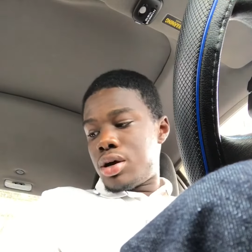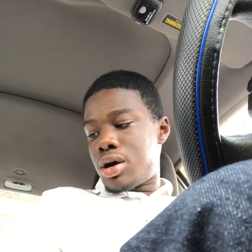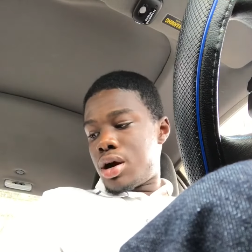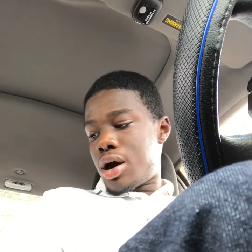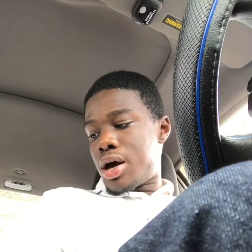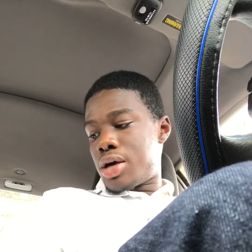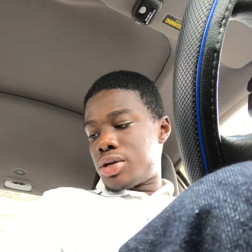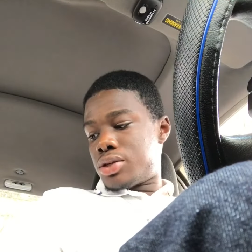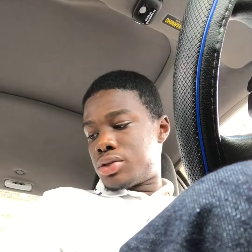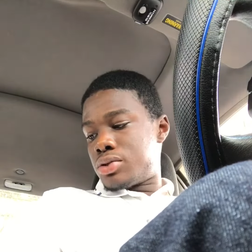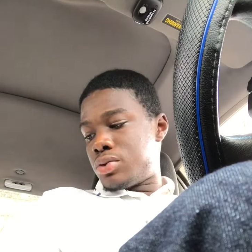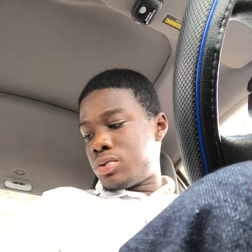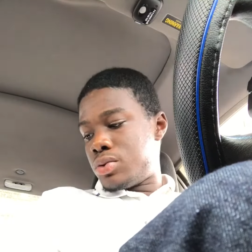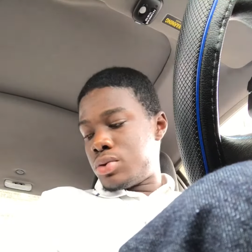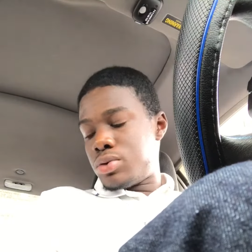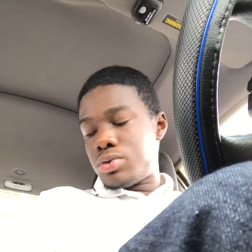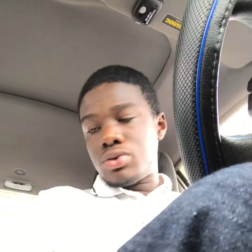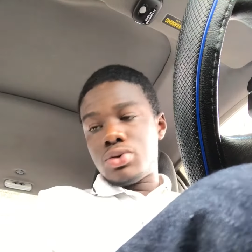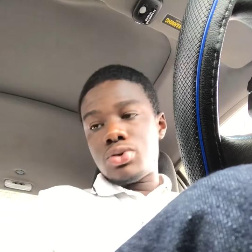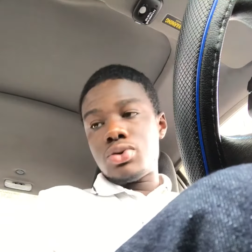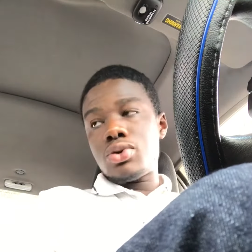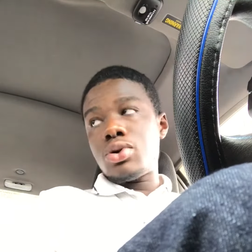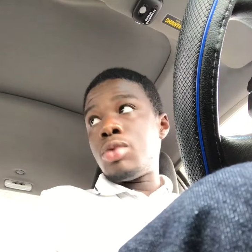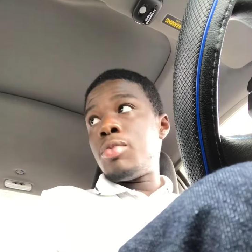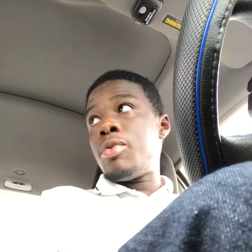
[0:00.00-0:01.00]
High
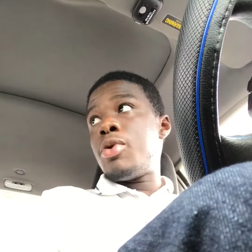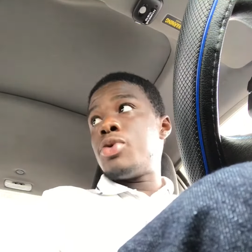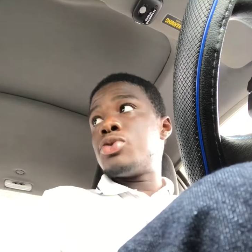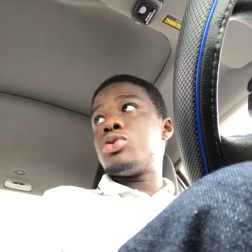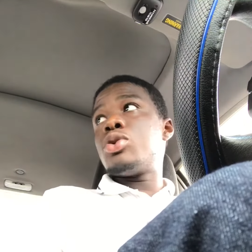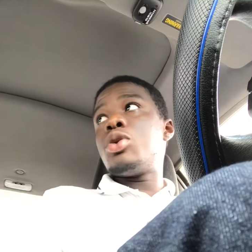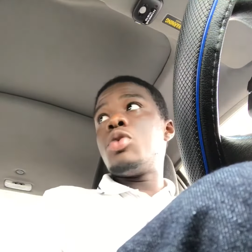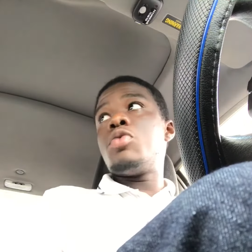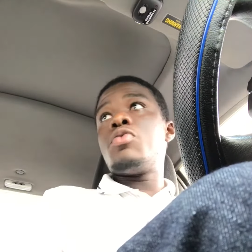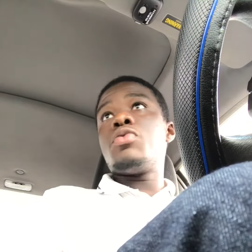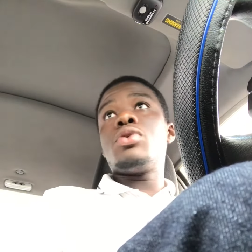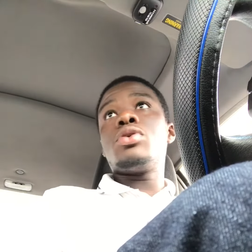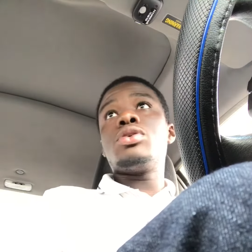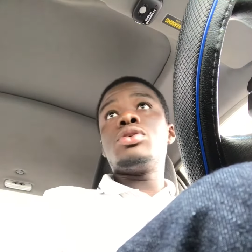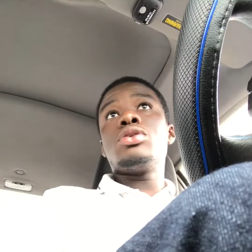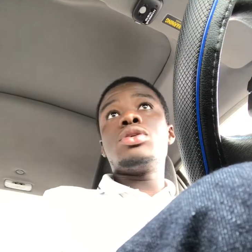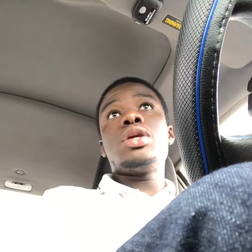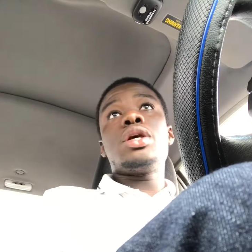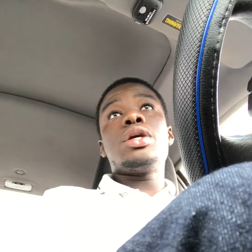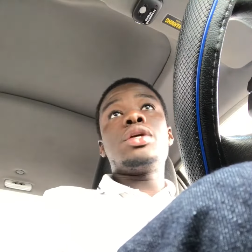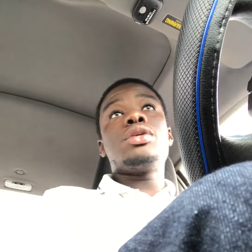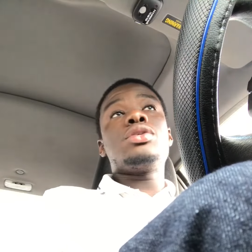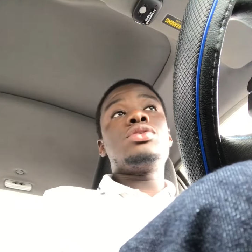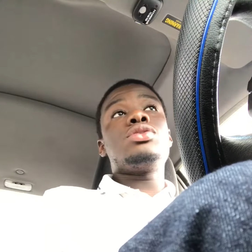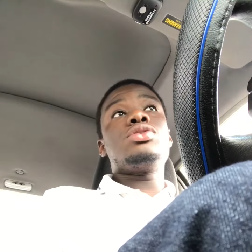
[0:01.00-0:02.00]
school's almost over in,
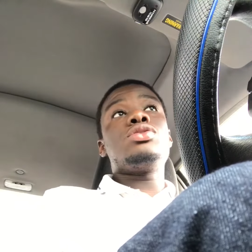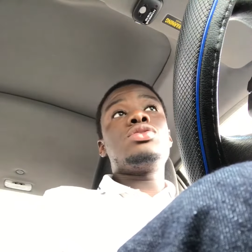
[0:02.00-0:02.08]
like,